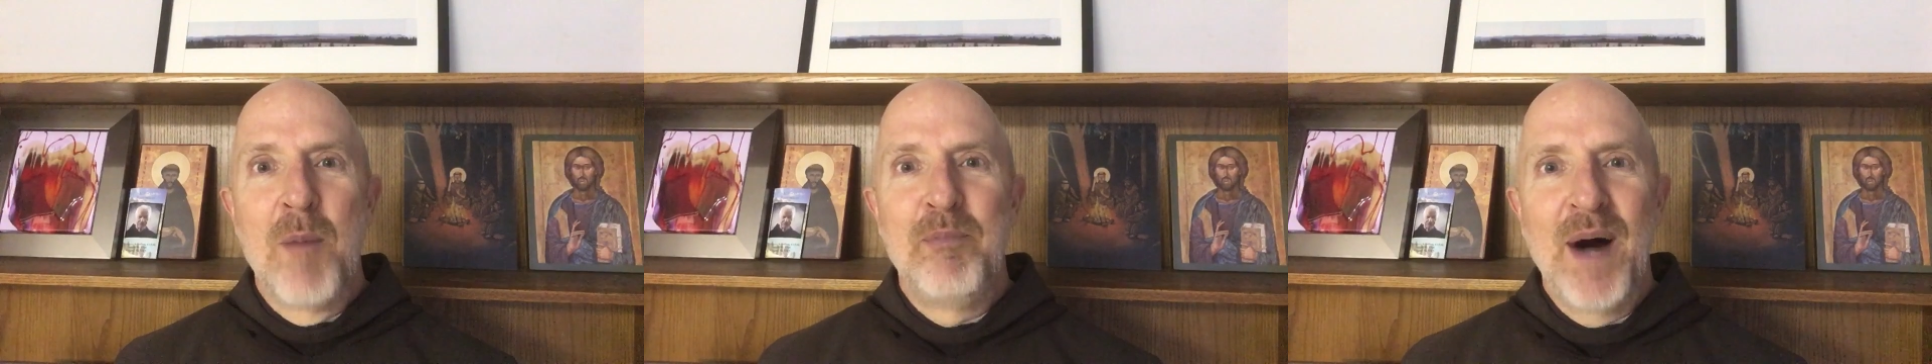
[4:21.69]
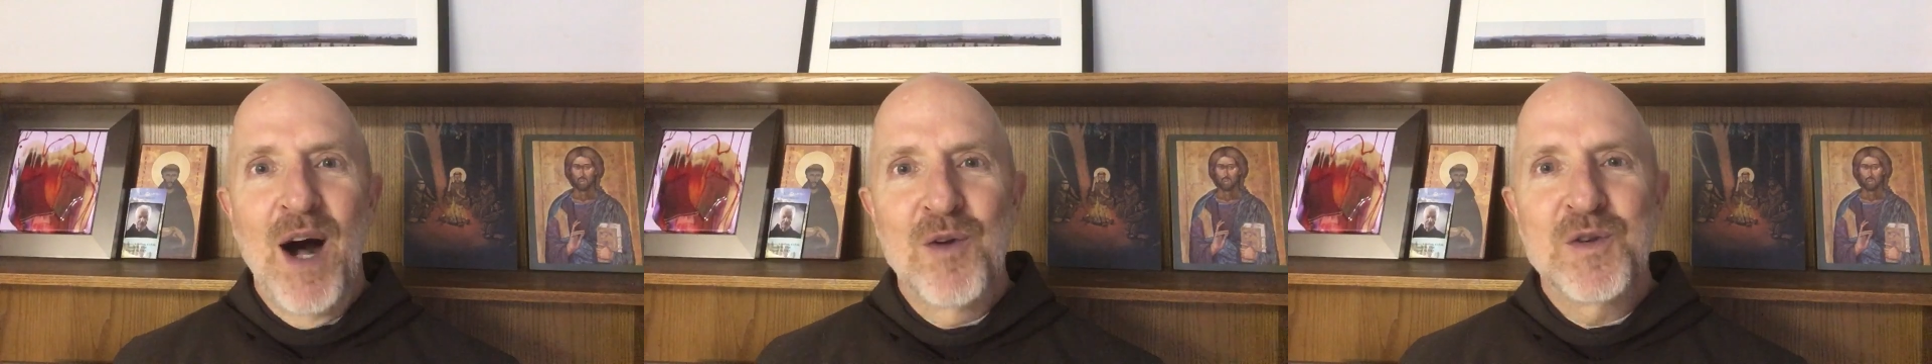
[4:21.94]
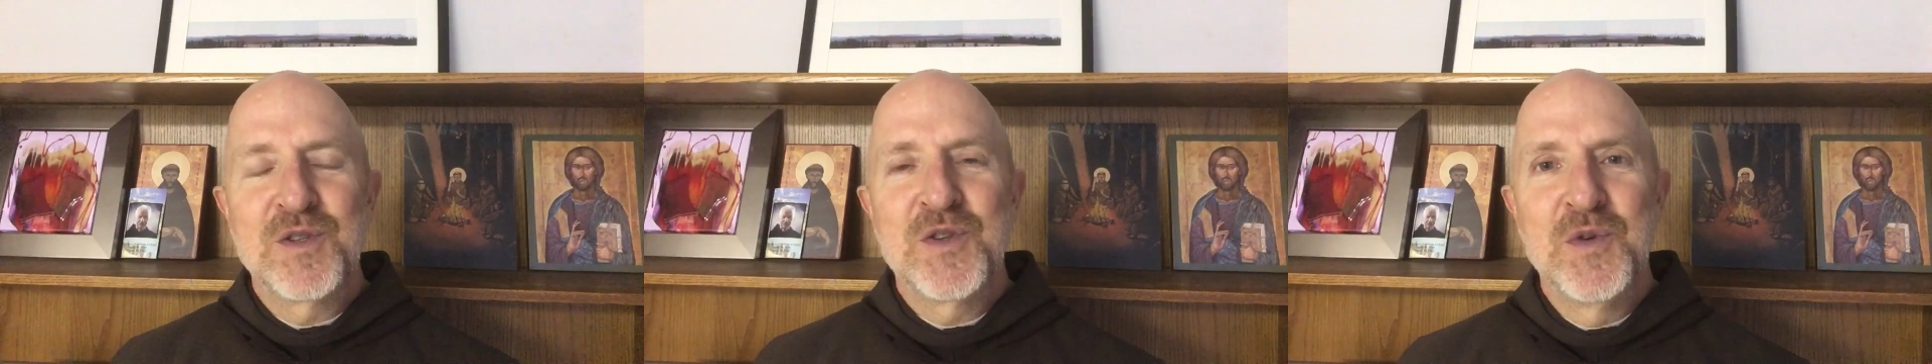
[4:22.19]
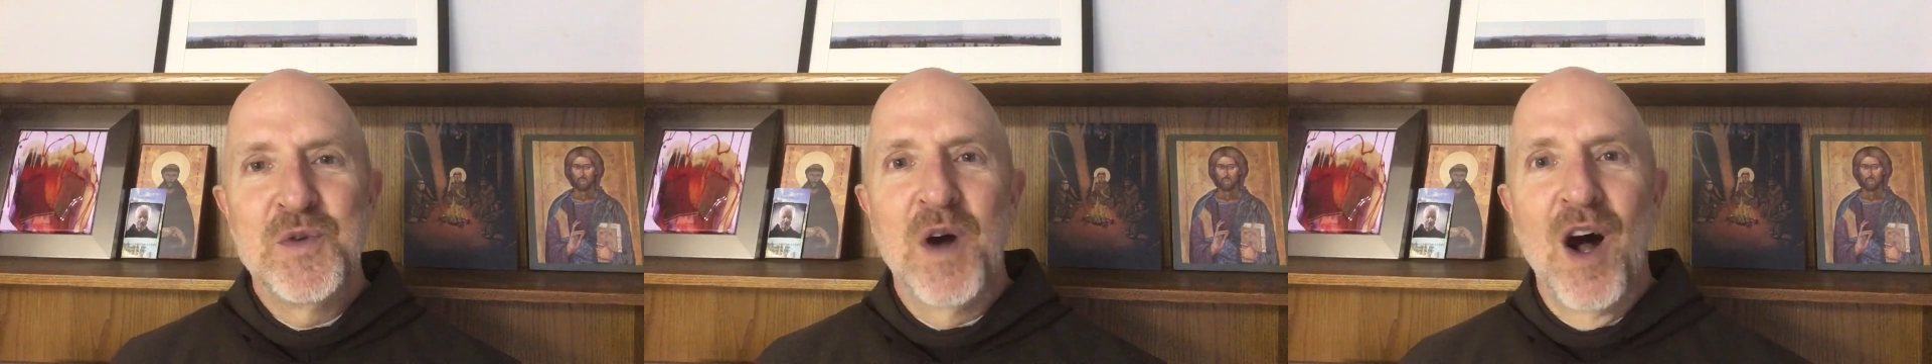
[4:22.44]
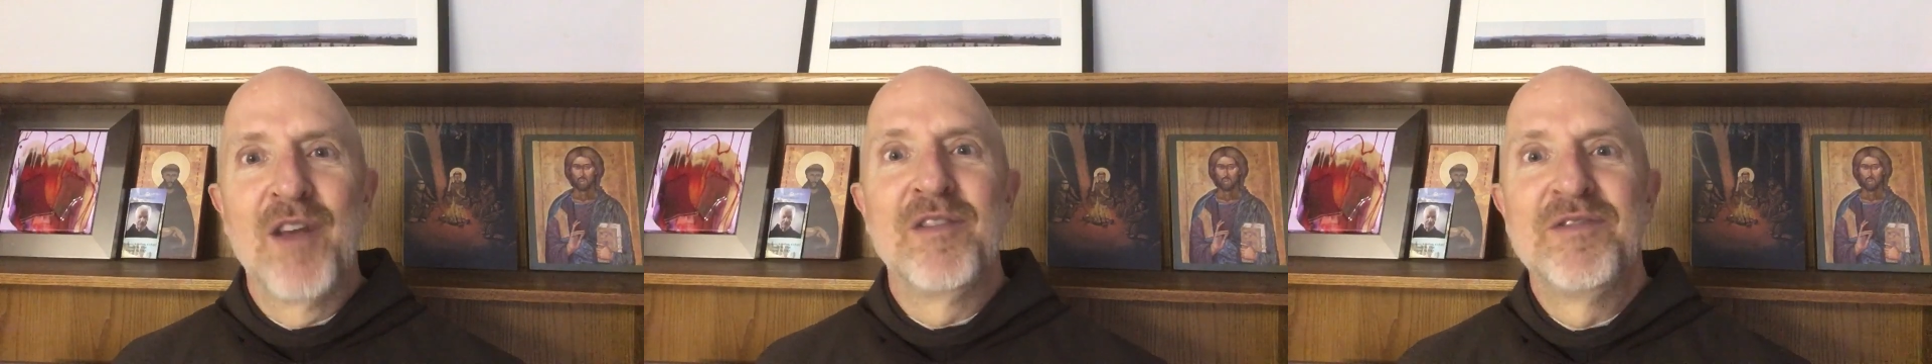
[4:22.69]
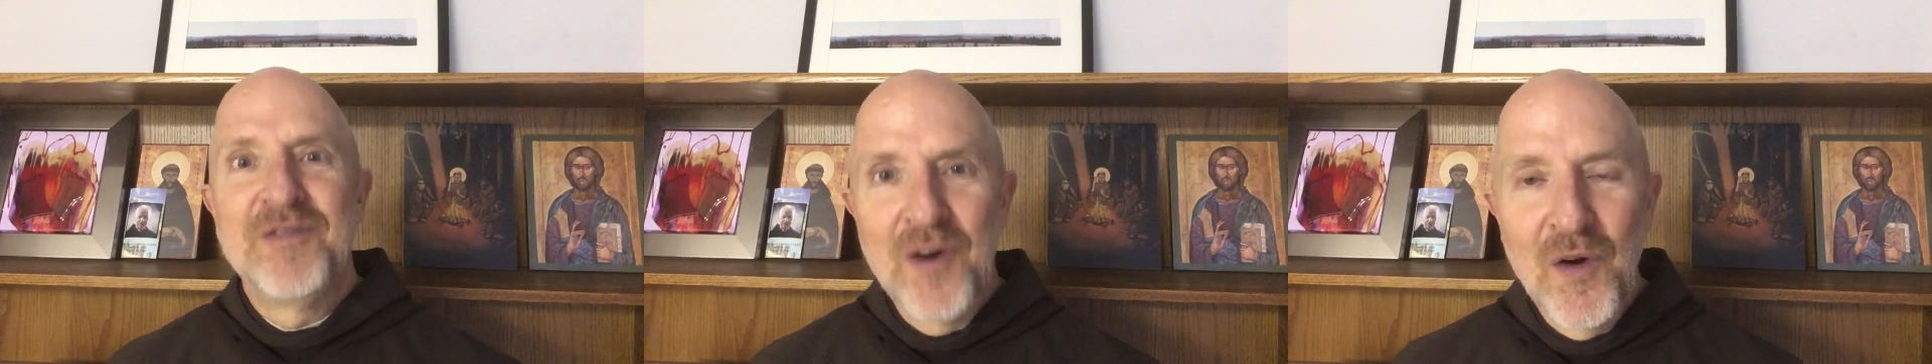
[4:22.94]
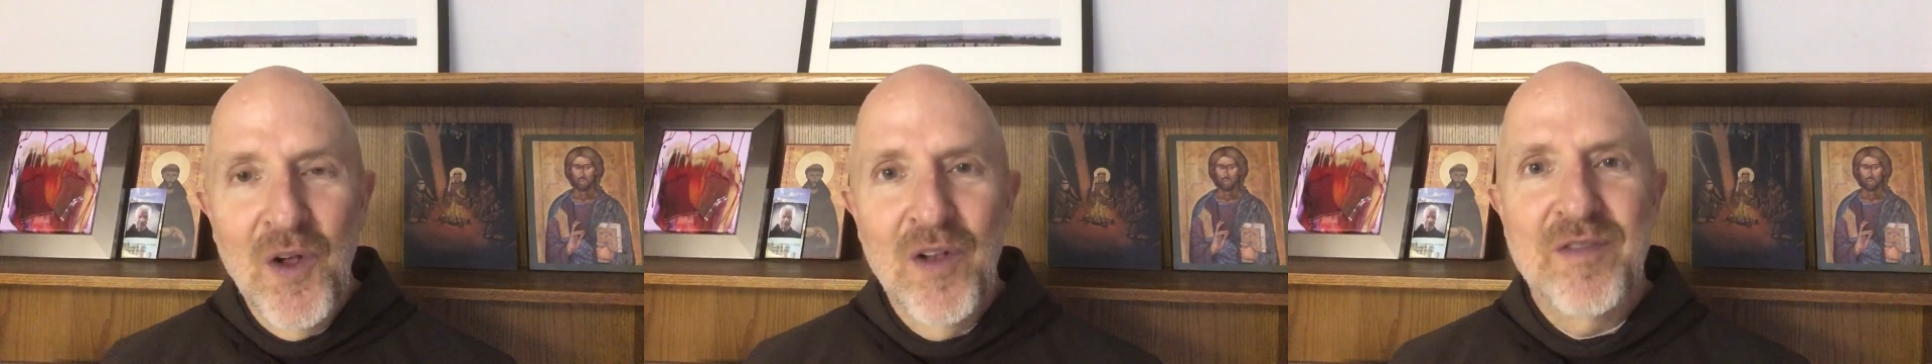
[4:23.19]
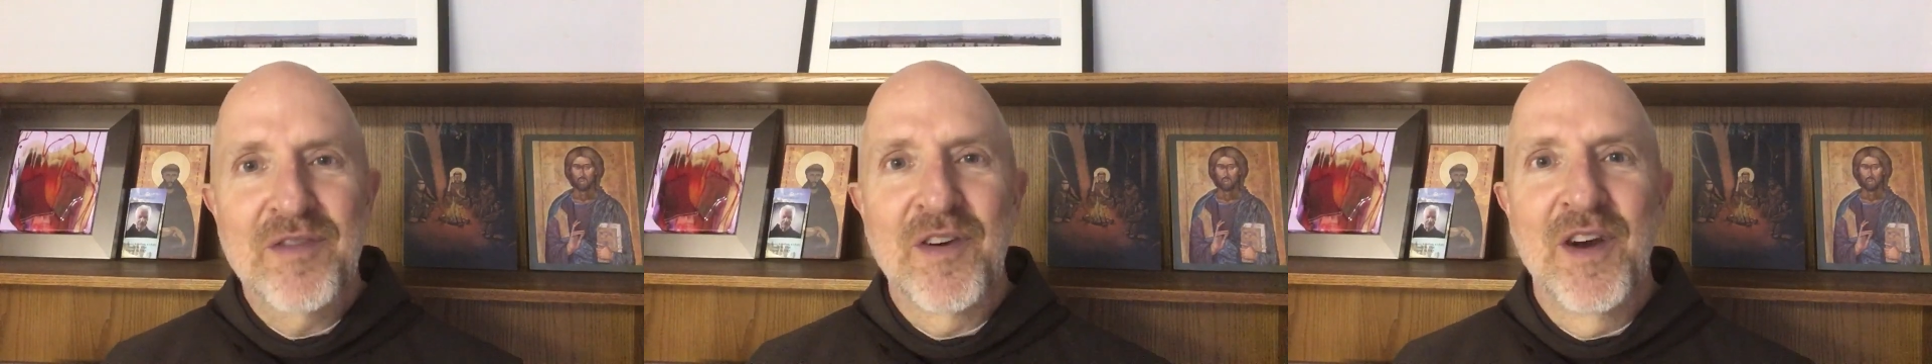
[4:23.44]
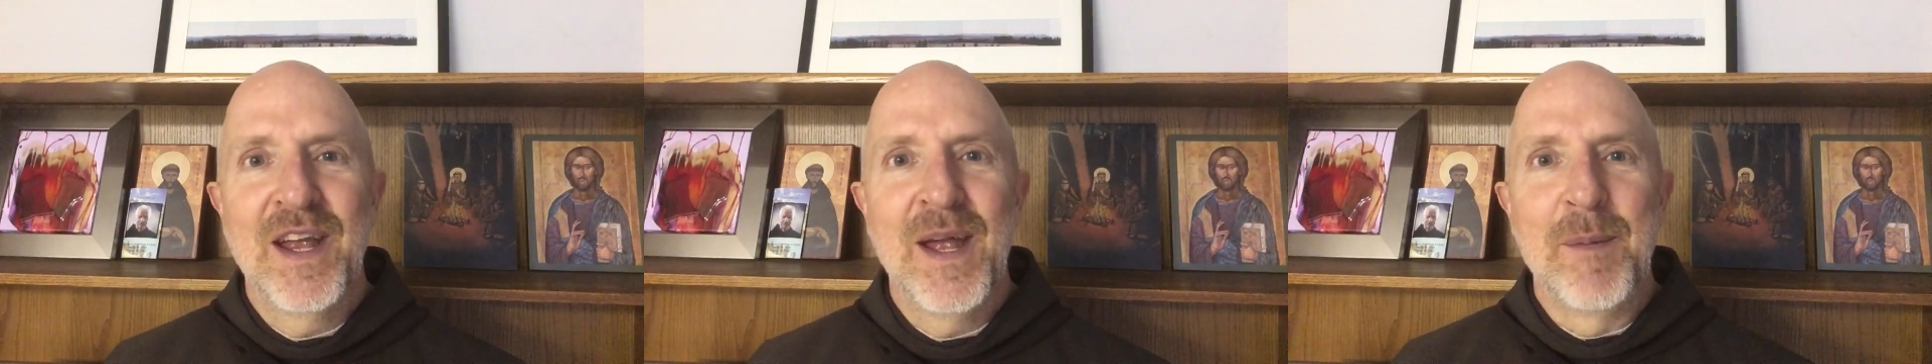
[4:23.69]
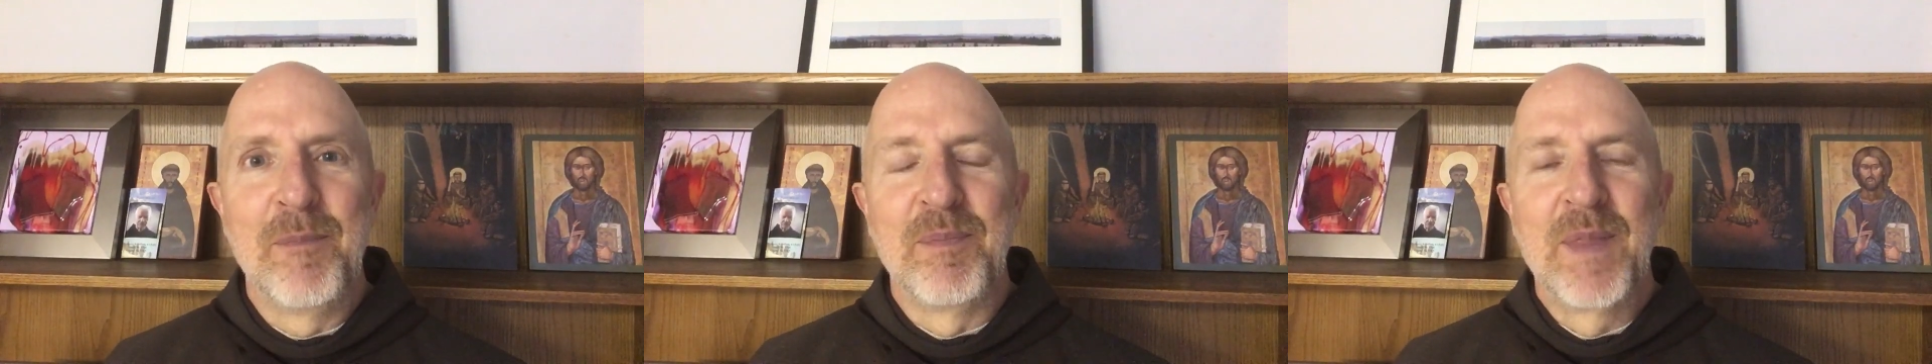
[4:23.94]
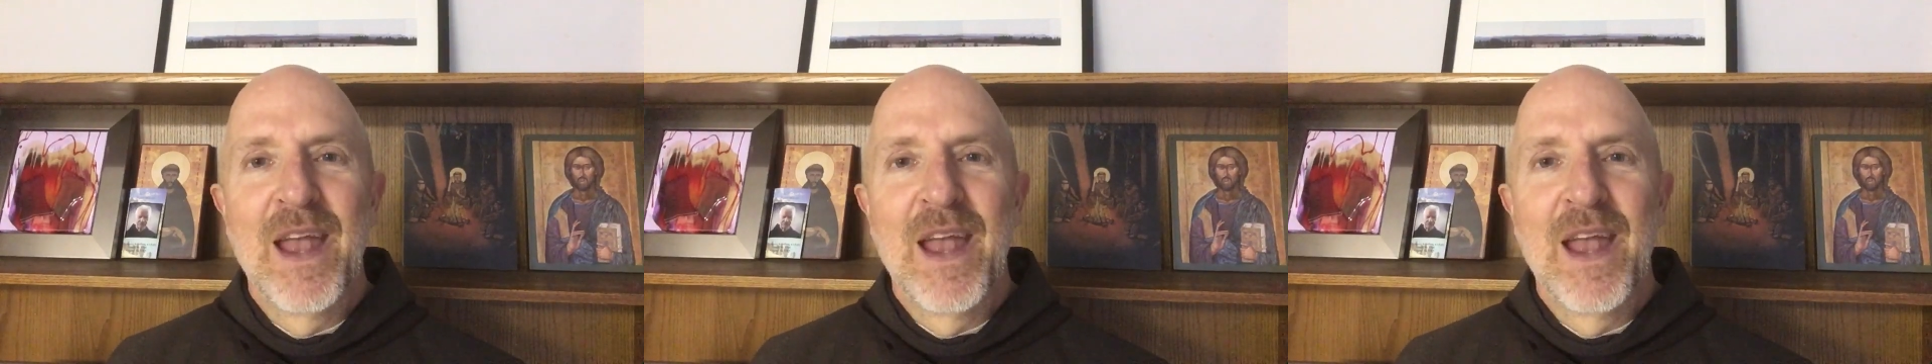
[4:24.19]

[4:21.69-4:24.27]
about to unfold for him.